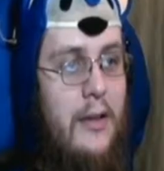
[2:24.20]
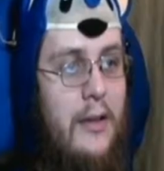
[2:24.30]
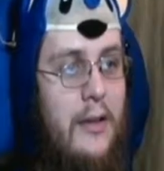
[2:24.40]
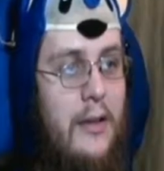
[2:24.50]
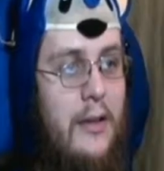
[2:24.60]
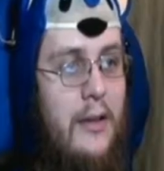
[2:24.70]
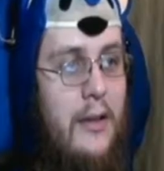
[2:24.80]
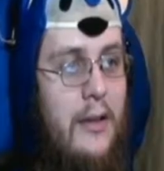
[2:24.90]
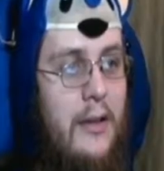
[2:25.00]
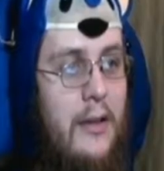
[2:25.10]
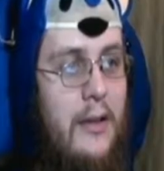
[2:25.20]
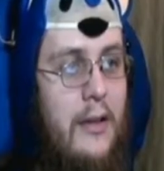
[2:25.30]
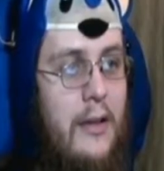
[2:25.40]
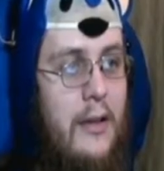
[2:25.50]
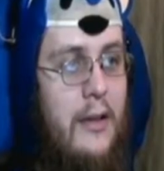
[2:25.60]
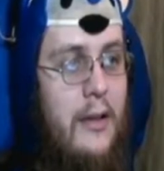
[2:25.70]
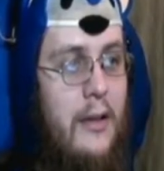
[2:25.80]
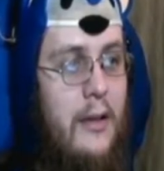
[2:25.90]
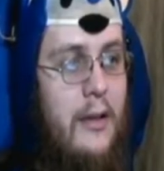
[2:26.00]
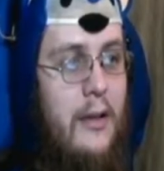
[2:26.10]

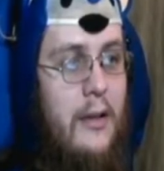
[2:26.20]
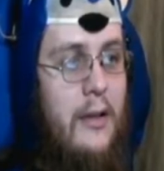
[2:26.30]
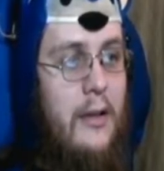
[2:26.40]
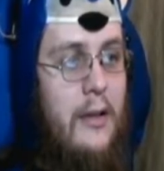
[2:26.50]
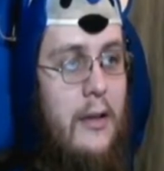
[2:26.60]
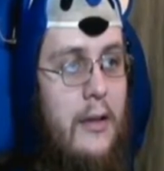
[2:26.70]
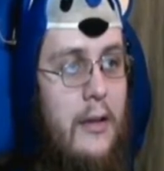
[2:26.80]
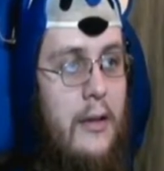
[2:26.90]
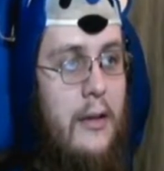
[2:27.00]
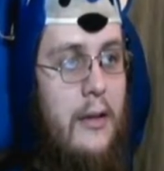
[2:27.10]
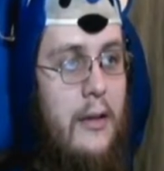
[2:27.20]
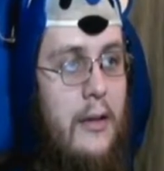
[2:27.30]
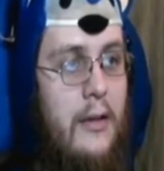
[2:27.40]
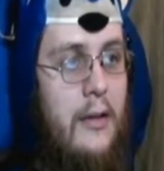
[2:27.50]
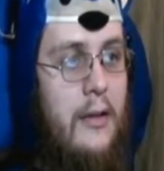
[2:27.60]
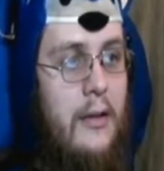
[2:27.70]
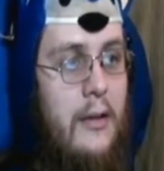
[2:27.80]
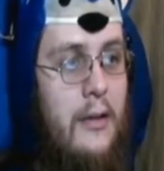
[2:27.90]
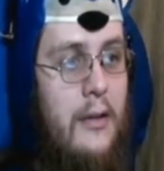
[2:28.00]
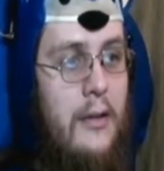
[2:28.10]

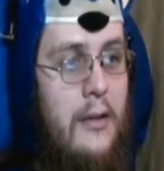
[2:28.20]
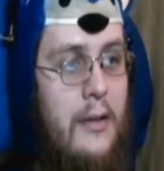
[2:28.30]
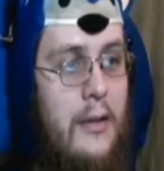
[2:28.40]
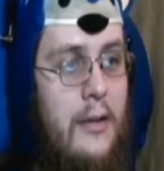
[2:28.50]
(no one is talking)